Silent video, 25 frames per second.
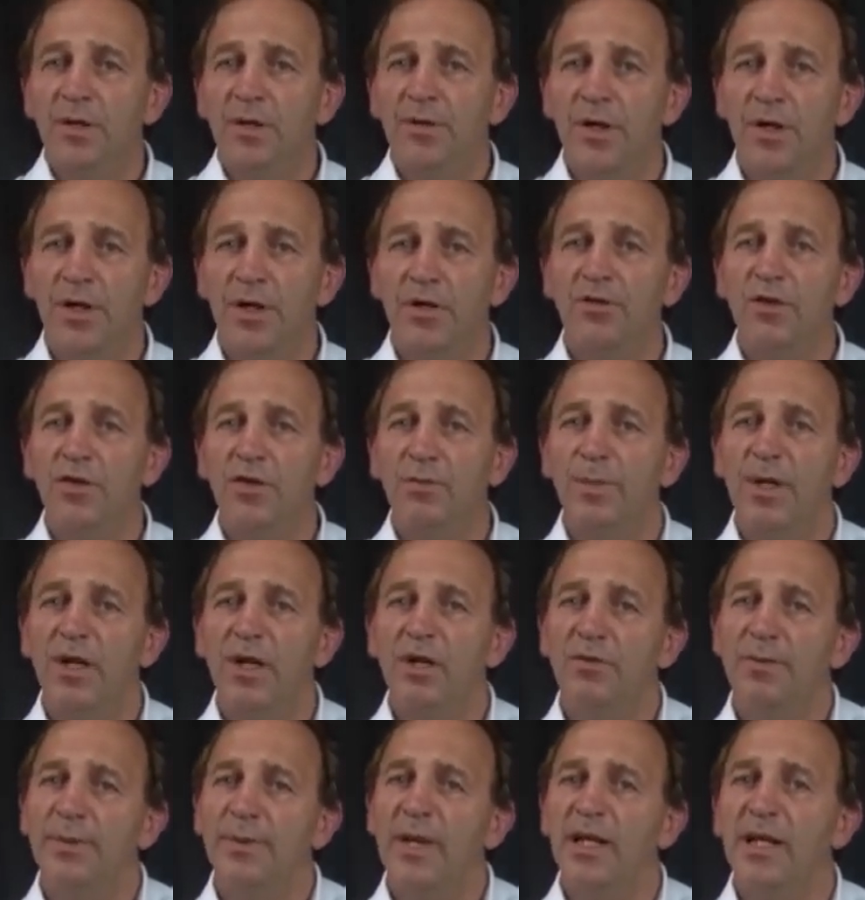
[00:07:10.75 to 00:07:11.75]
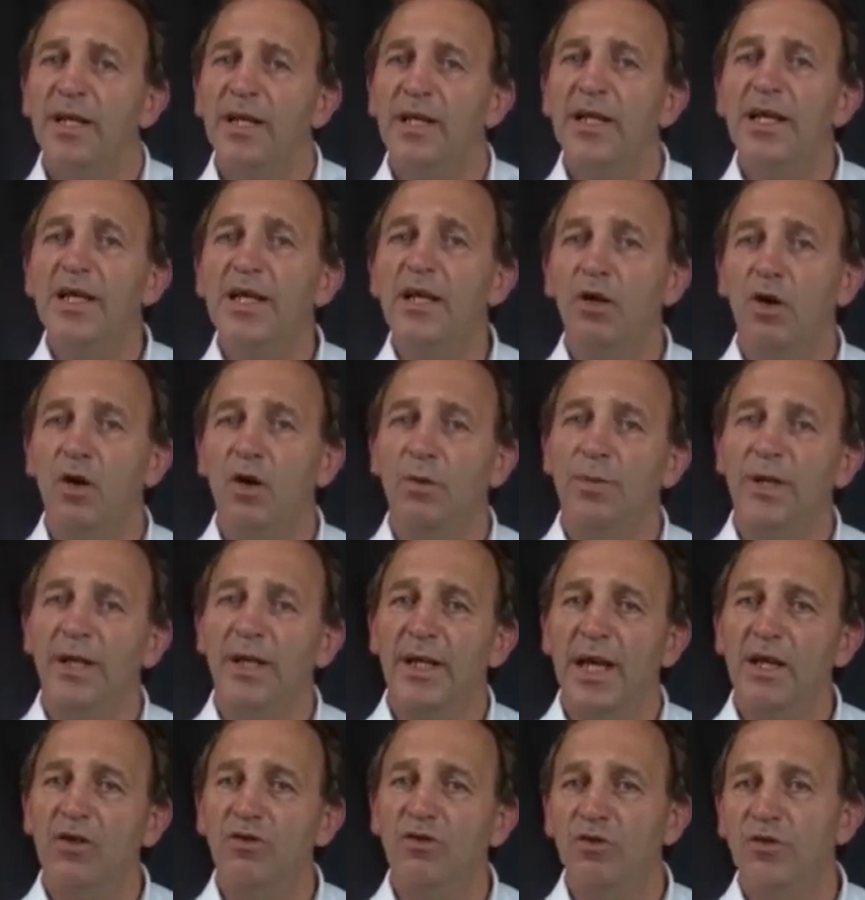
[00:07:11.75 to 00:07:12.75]
There doesn't appear to be any legal
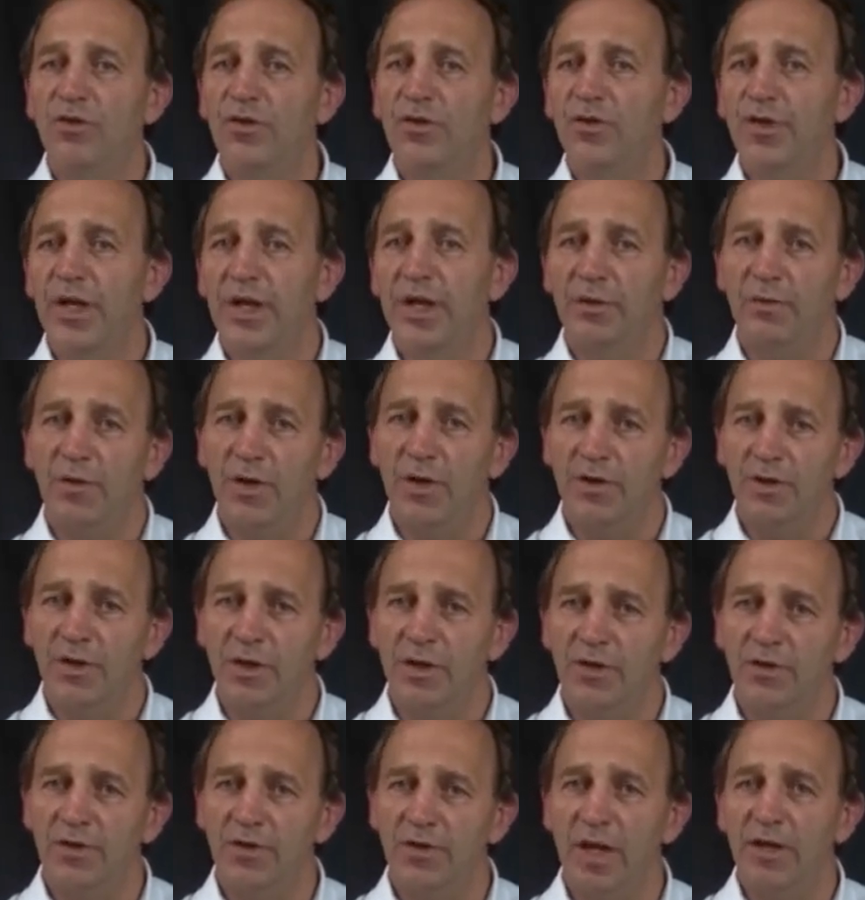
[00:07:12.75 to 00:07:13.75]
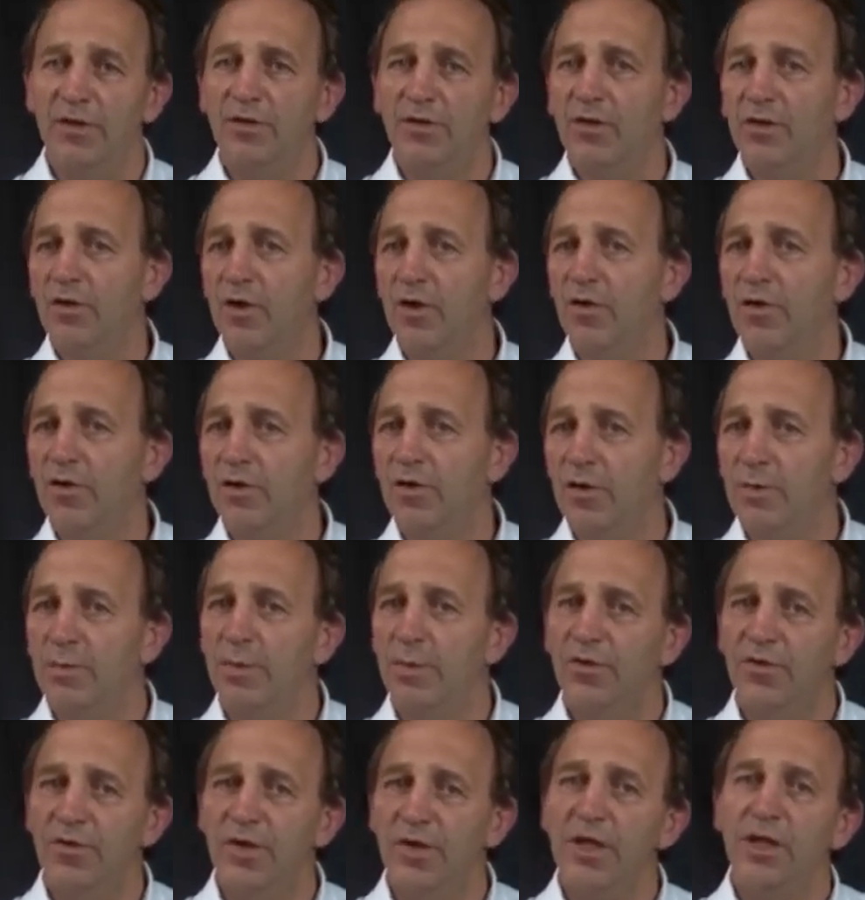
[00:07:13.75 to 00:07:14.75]
obligation to take written consent as long as the
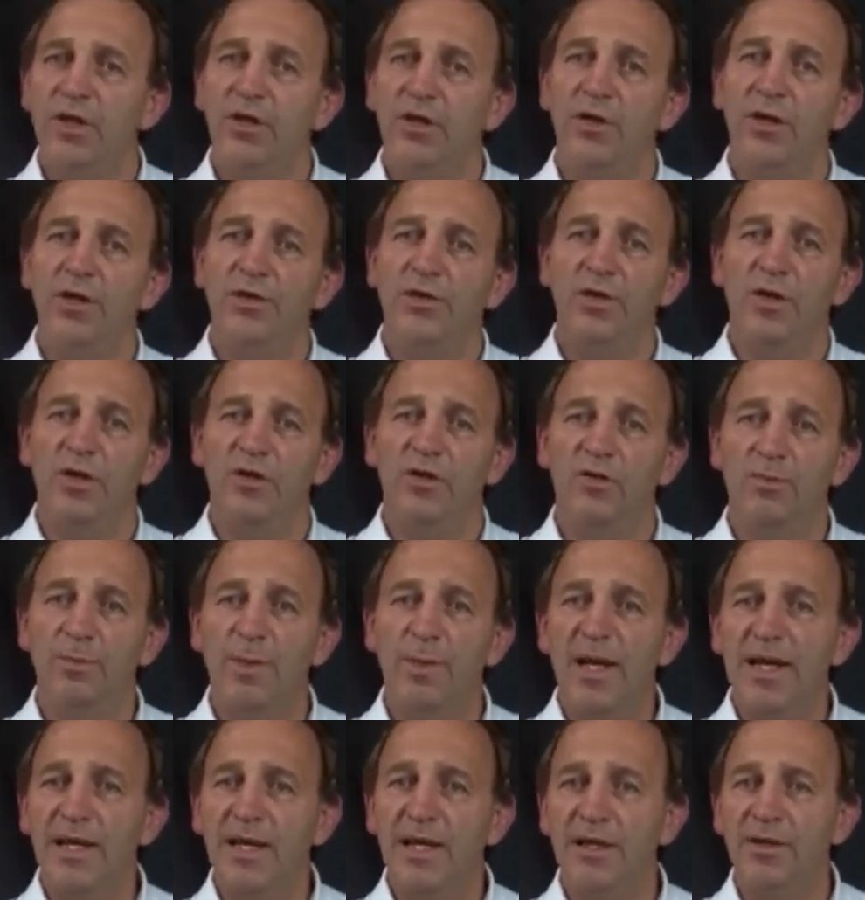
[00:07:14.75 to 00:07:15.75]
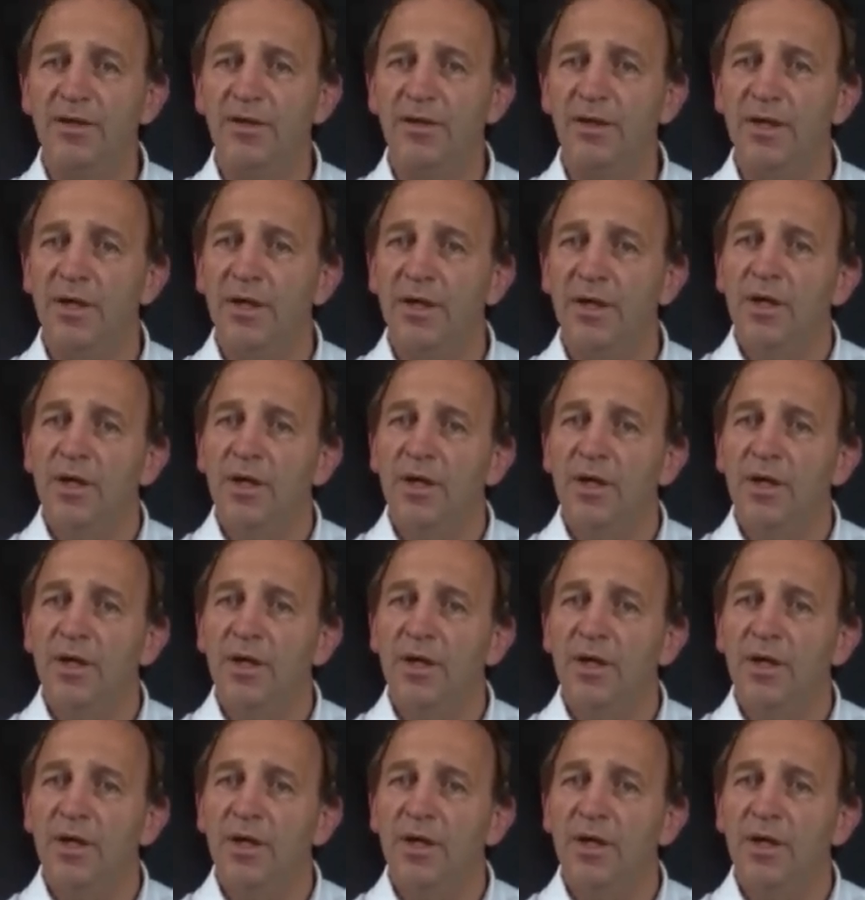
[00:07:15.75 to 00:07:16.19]
procedure is explained.